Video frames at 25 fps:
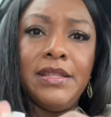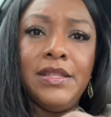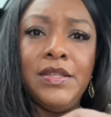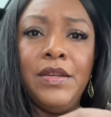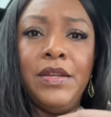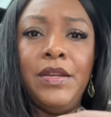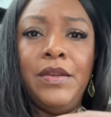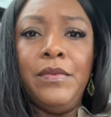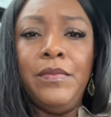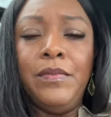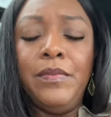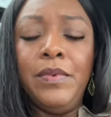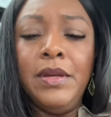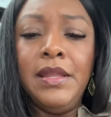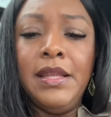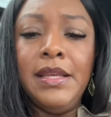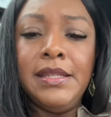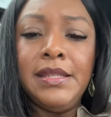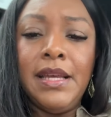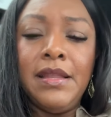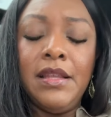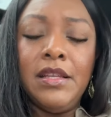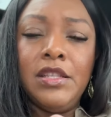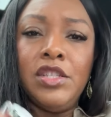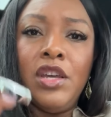So you put this
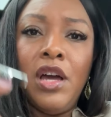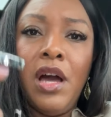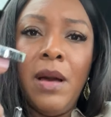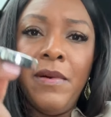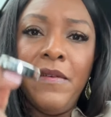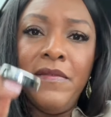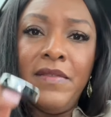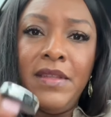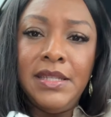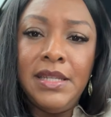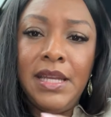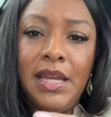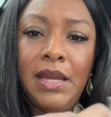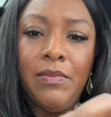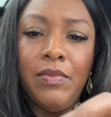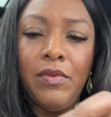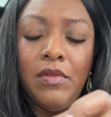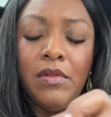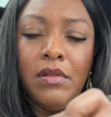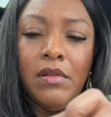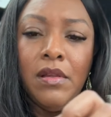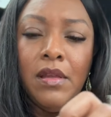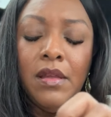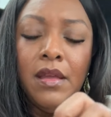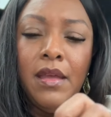at the top of the
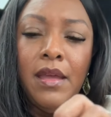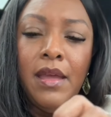table,